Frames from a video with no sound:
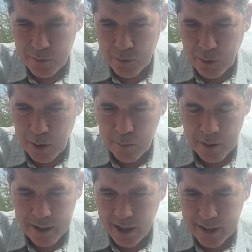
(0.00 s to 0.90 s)
From,
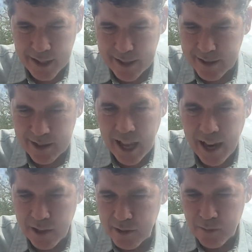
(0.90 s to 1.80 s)
I think it's
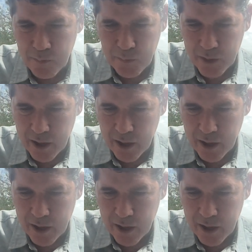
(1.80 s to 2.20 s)
Latin